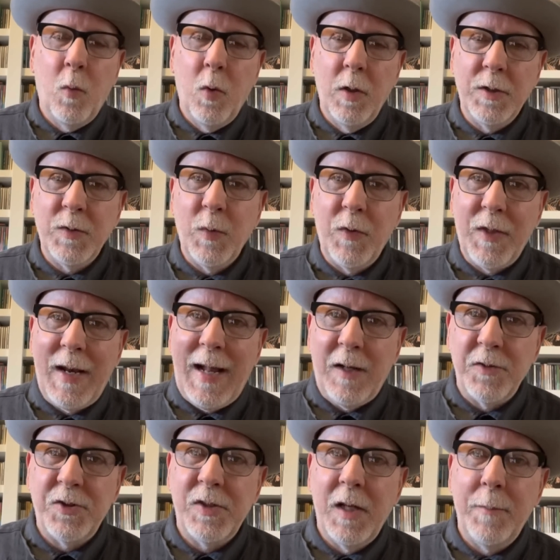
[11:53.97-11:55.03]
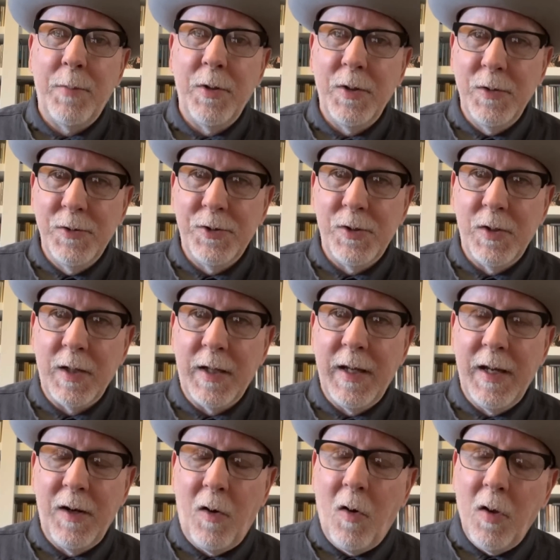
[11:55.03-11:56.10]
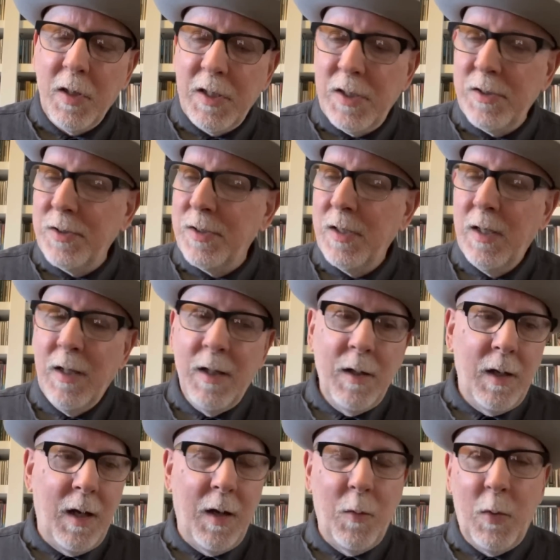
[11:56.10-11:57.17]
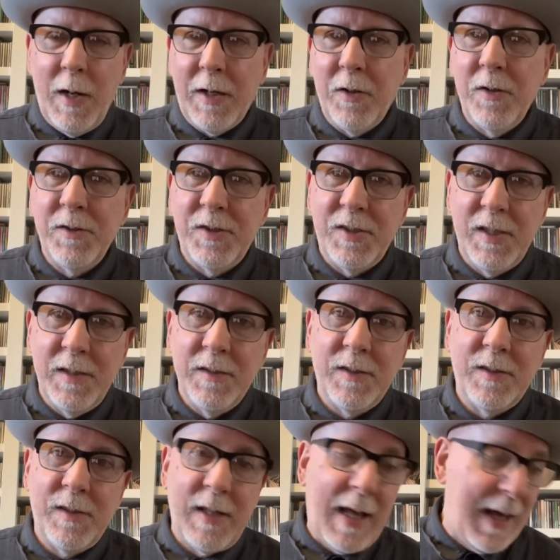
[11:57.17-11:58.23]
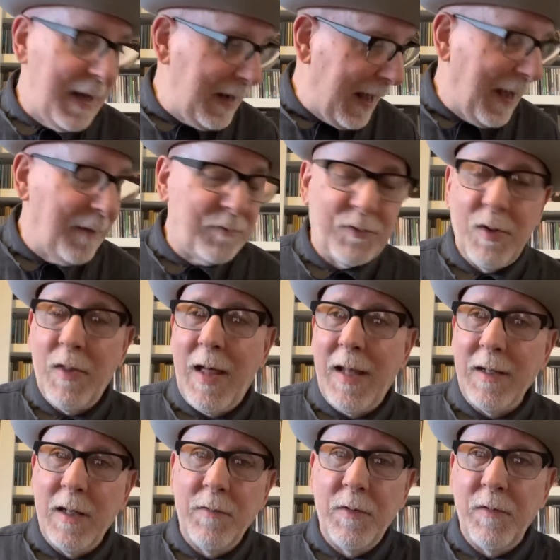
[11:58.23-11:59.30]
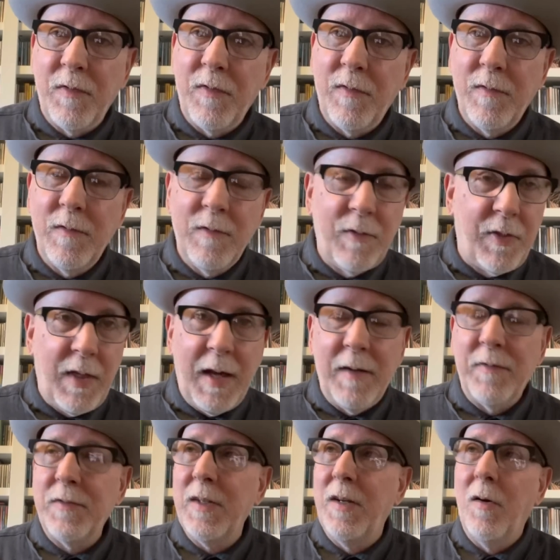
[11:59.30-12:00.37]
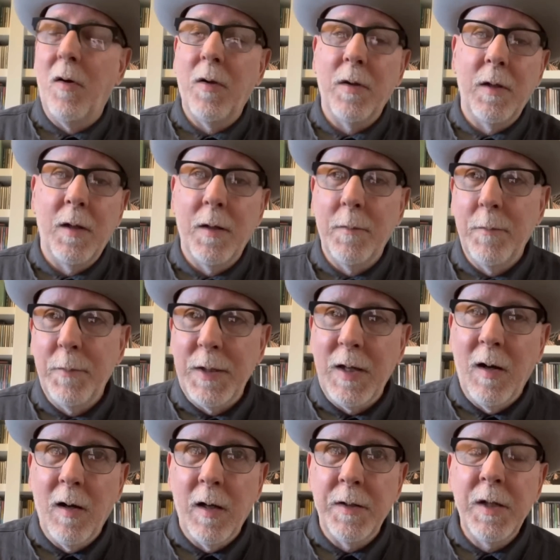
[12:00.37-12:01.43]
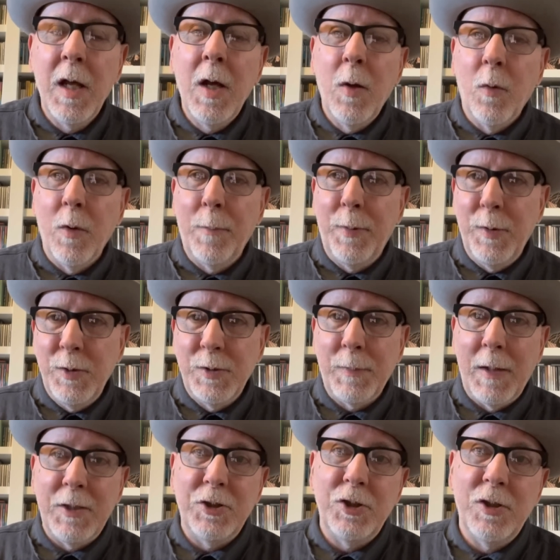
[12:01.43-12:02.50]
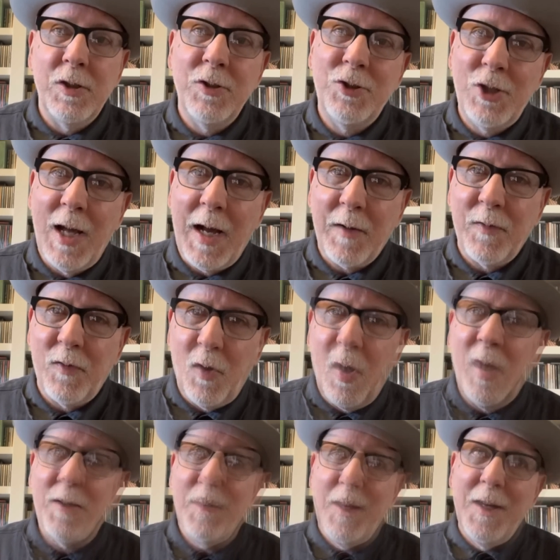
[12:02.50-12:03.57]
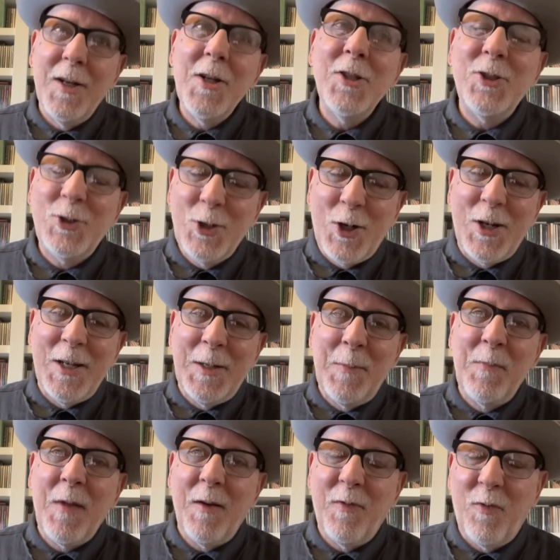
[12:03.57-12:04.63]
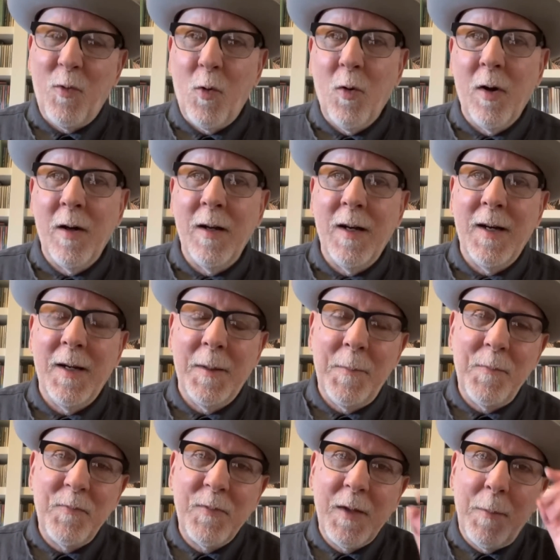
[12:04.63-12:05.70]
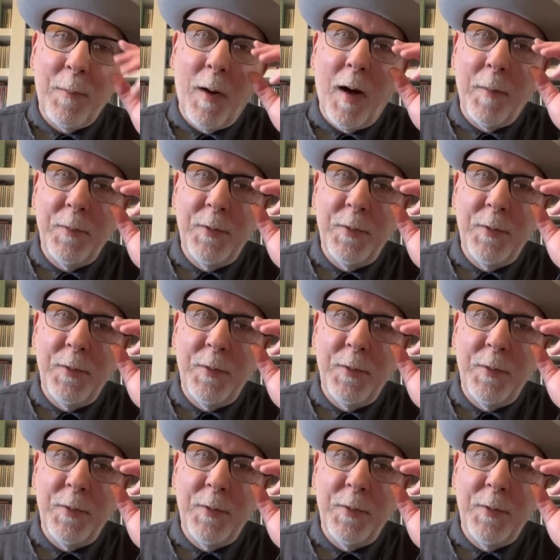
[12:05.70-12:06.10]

worked with an outside producer again. All his records since that, after that, Love and Theft and all beyond, were produced by Jack Frost, which is a pseudonym for Bob